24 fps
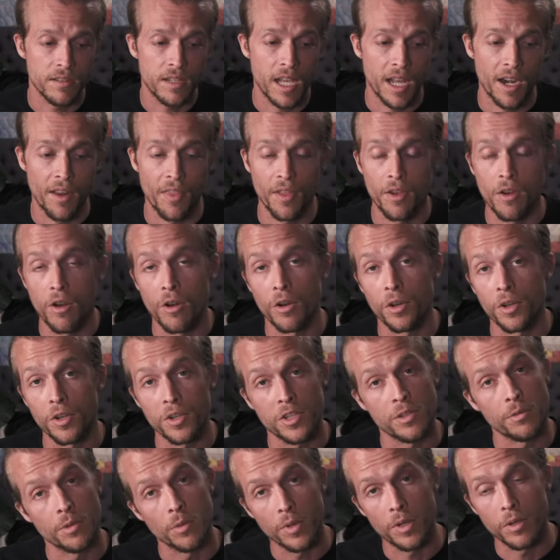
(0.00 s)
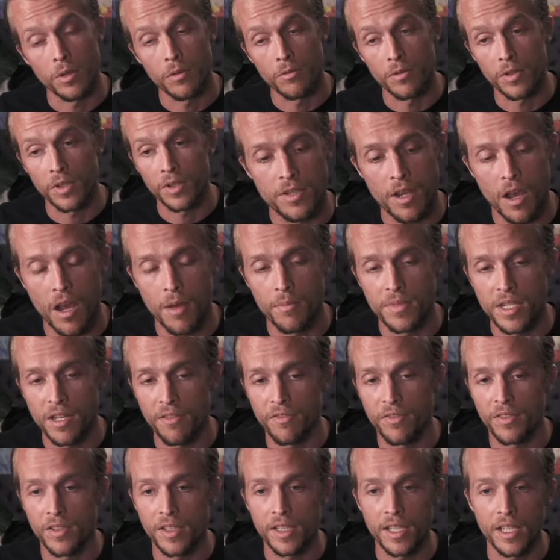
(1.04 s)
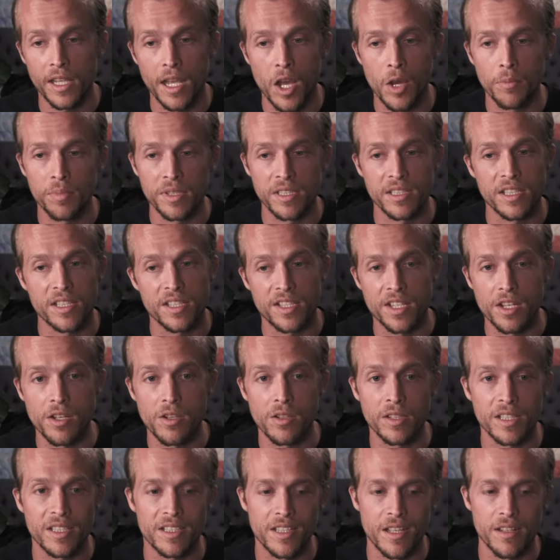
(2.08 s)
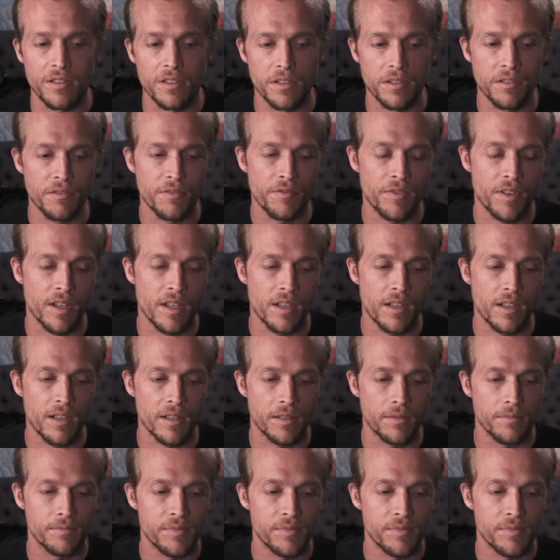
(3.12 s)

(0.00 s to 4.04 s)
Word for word: kind of the carnage that we went over. Tom definitely helped instill a sense of uh,